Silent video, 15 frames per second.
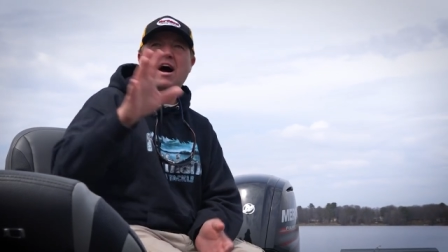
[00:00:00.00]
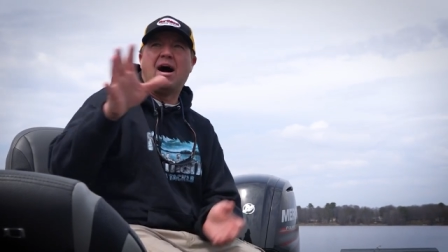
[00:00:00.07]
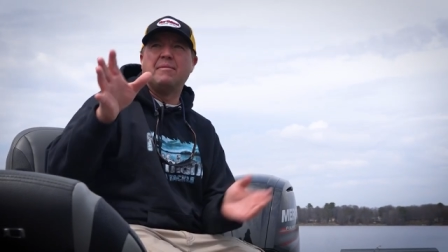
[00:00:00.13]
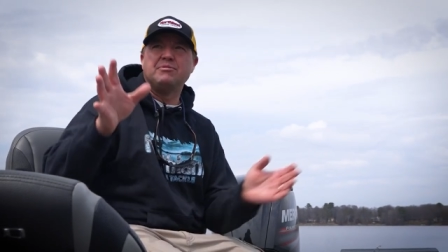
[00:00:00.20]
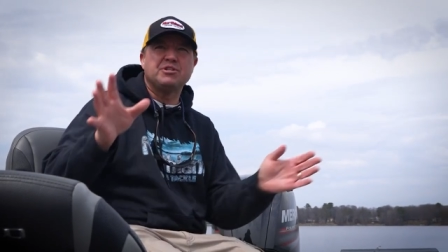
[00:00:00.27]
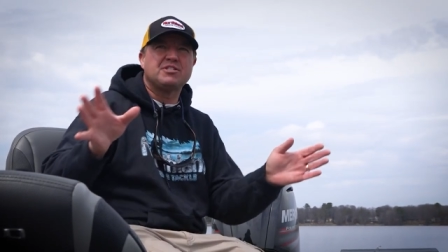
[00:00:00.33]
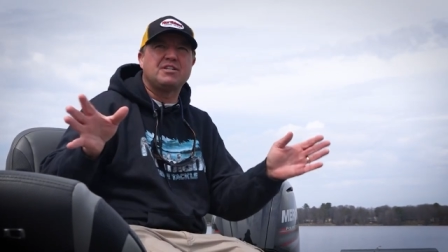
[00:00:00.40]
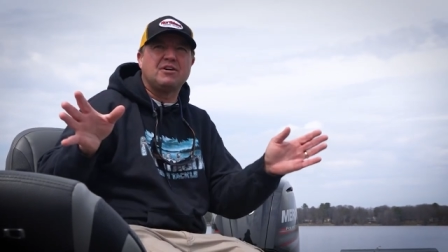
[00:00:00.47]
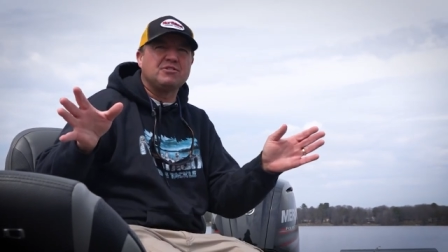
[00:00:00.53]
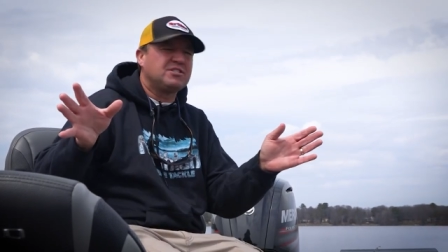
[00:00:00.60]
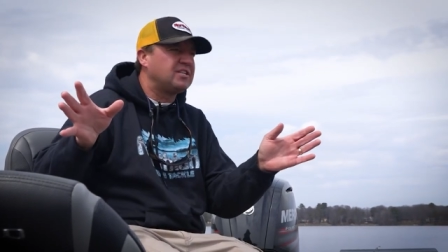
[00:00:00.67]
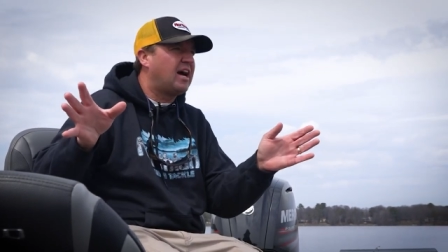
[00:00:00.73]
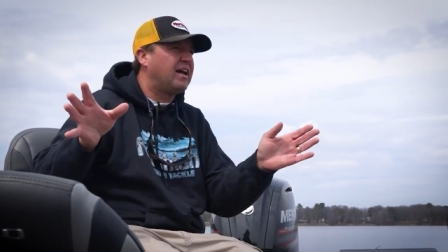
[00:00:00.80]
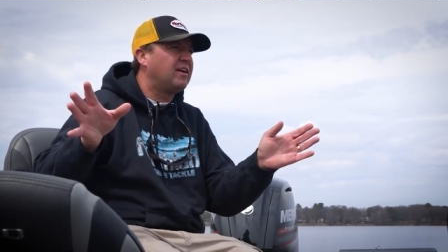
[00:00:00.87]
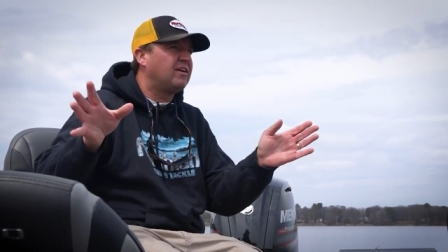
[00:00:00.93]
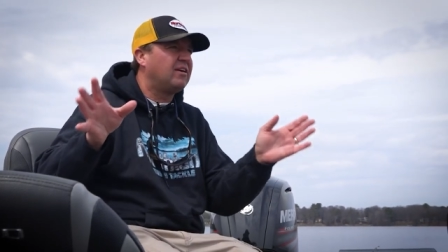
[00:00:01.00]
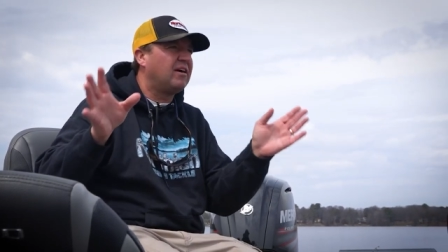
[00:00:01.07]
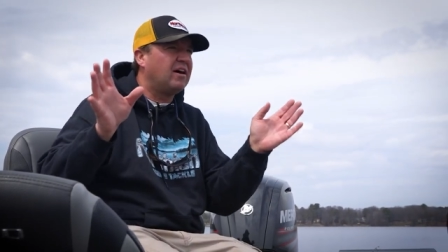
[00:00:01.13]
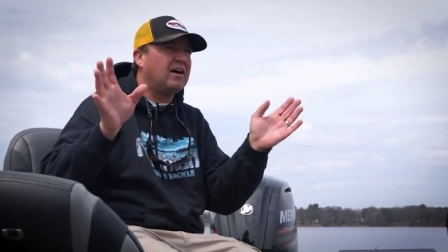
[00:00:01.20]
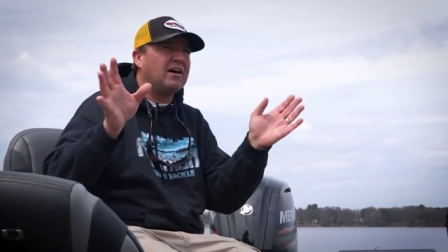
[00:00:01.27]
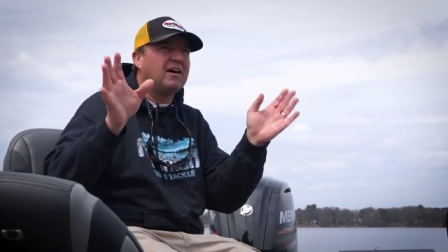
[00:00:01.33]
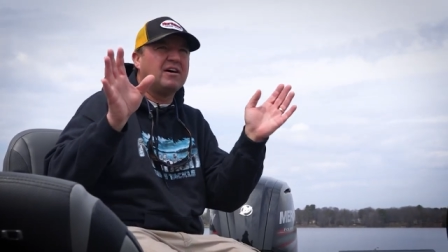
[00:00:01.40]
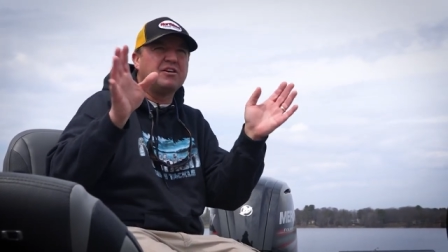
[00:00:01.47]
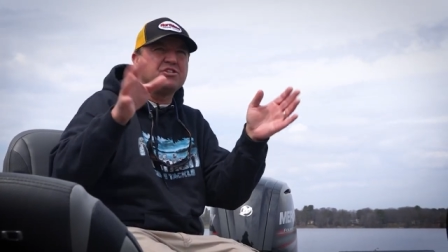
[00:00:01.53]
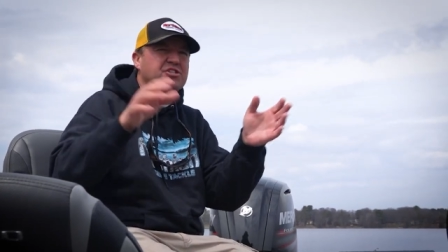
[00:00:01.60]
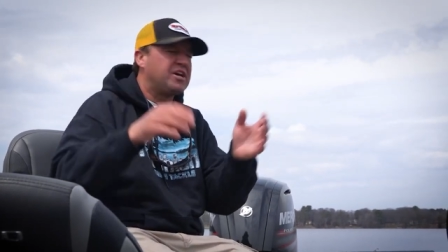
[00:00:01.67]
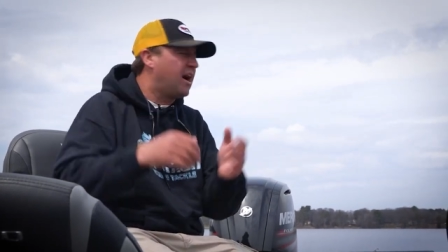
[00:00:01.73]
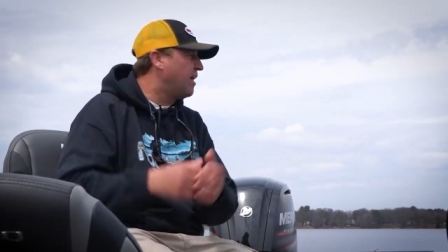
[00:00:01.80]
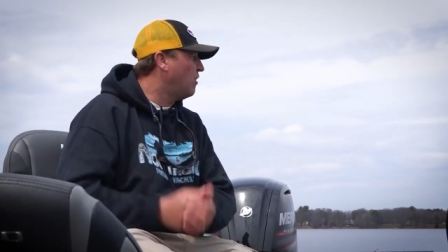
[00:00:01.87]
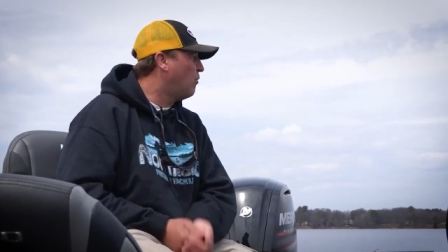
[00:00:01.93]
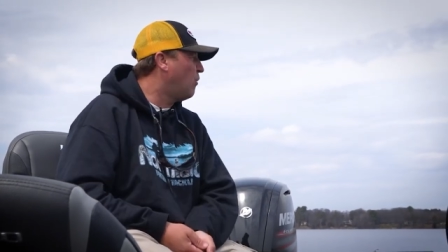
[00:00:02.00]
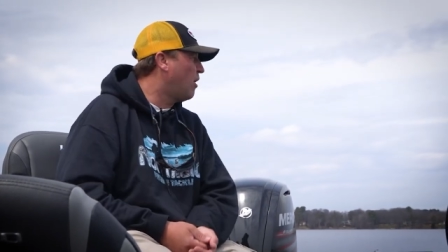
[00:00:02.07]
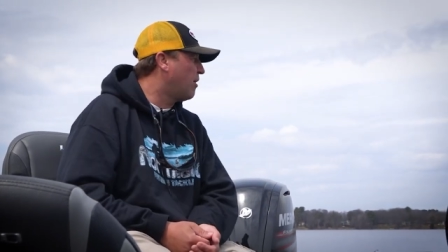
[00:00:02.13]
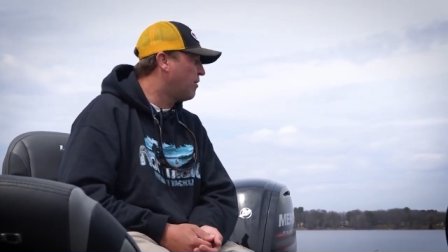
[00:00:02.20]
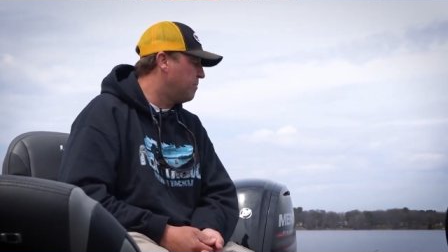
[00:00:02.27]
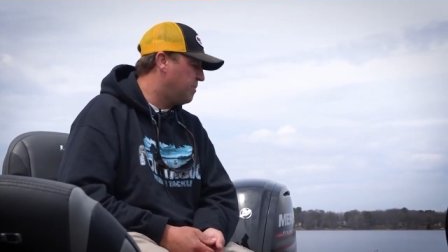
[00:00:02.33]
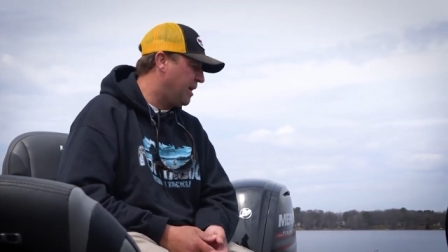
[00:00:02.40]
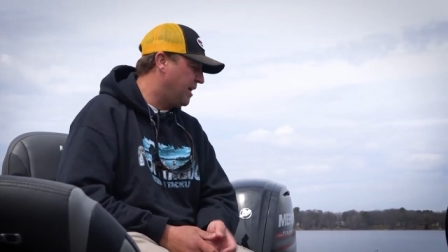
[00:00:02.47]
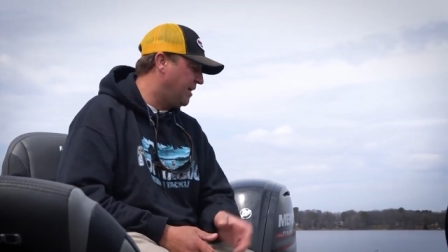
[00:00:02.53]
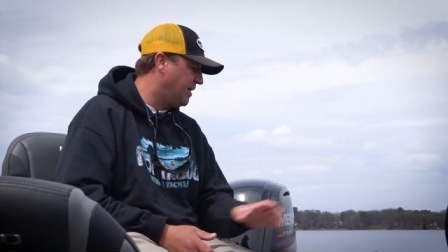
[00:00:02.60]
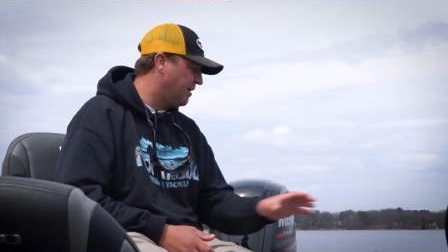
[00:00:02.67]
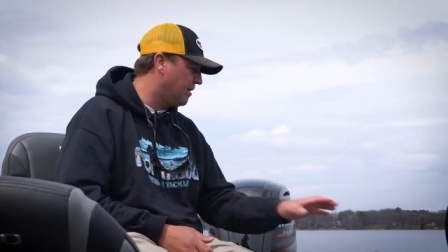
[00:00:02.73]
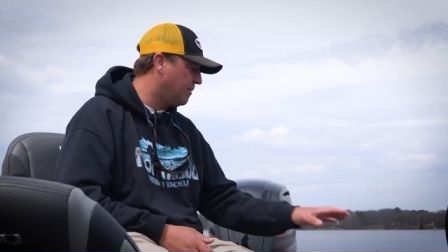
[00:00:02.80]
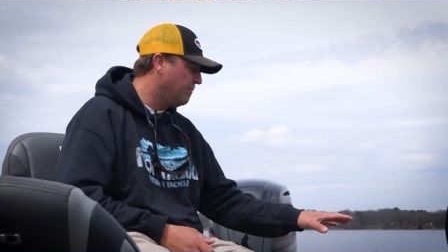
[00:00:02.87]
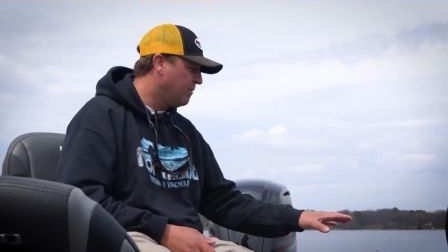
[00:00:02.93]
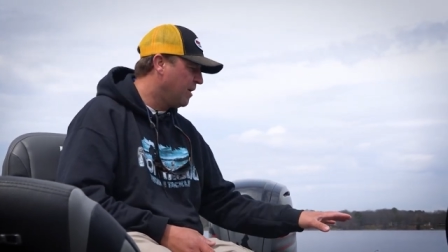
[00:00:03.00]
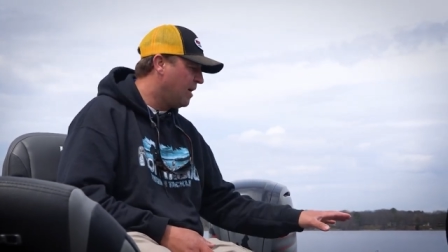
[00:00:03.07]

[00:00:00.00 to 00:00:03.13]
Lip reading: I'm just outside a shallow water bay here.